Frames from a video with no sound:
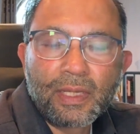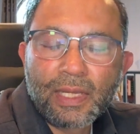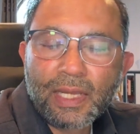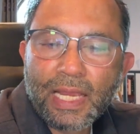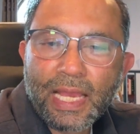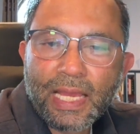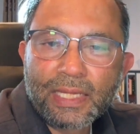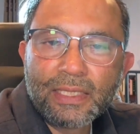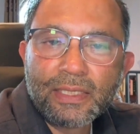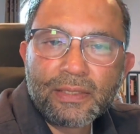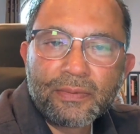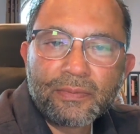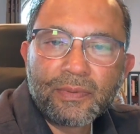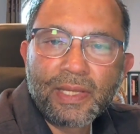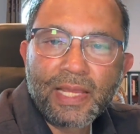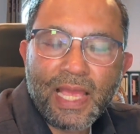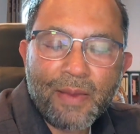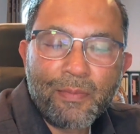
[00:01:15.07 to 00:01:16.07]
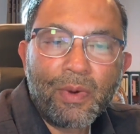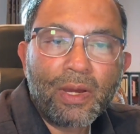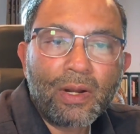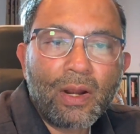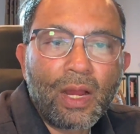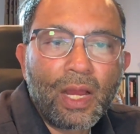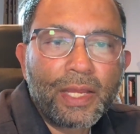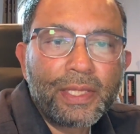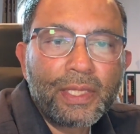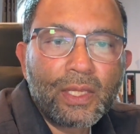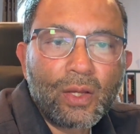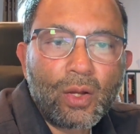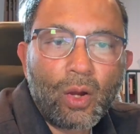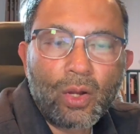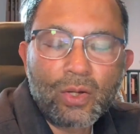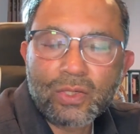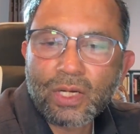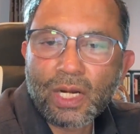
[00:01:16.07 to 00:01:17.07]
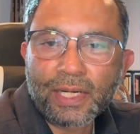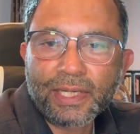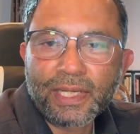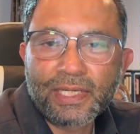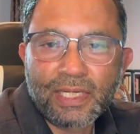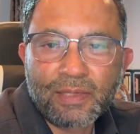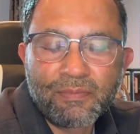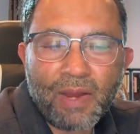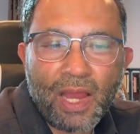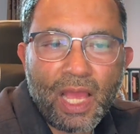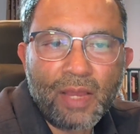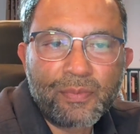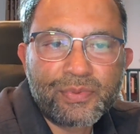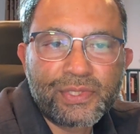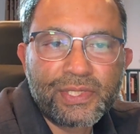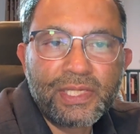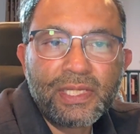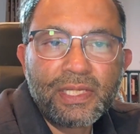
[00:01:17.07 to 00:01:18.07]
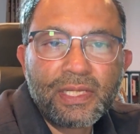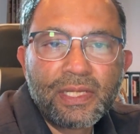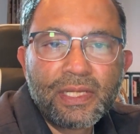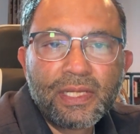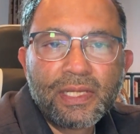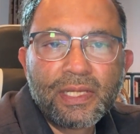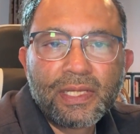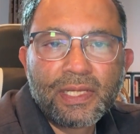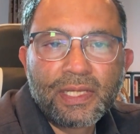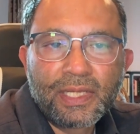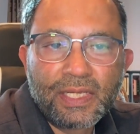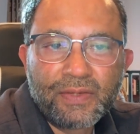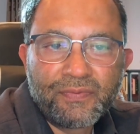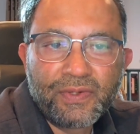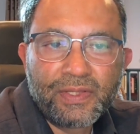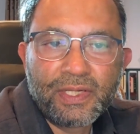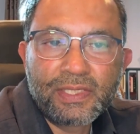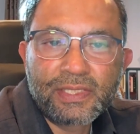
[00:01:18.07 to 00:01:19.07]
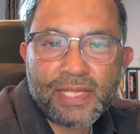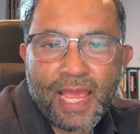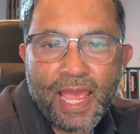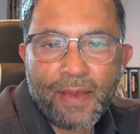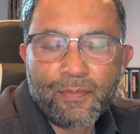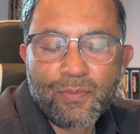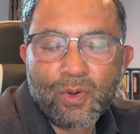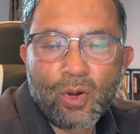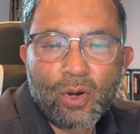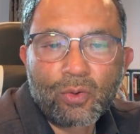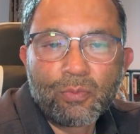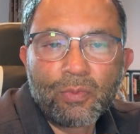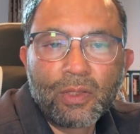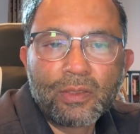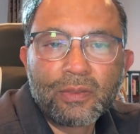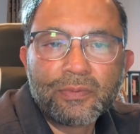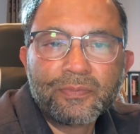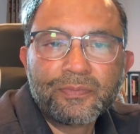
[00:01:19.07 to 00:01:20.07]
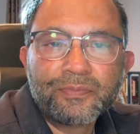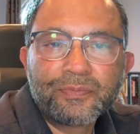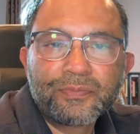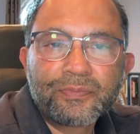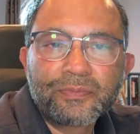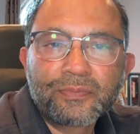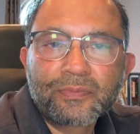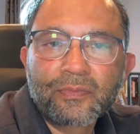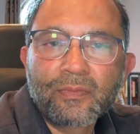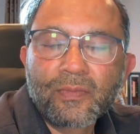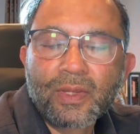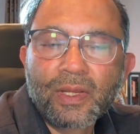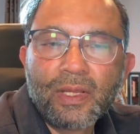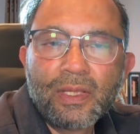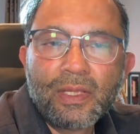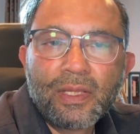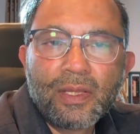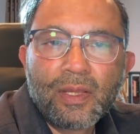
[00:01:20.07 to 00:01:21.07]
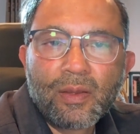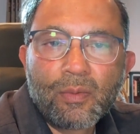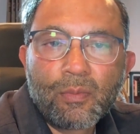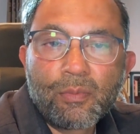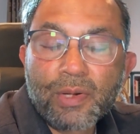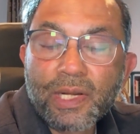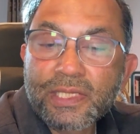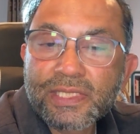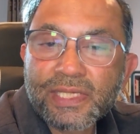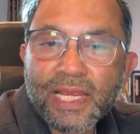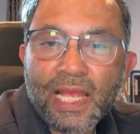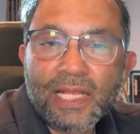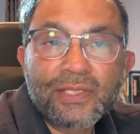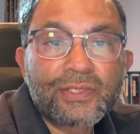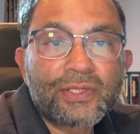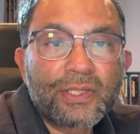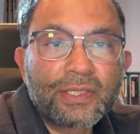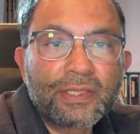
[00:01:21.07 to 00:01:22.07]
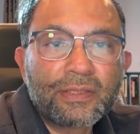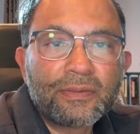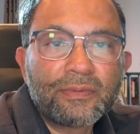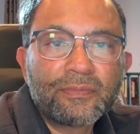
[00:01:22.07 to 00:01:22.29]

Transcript: And MRI or targeted biopsy if it is abnormal. Breast cancer.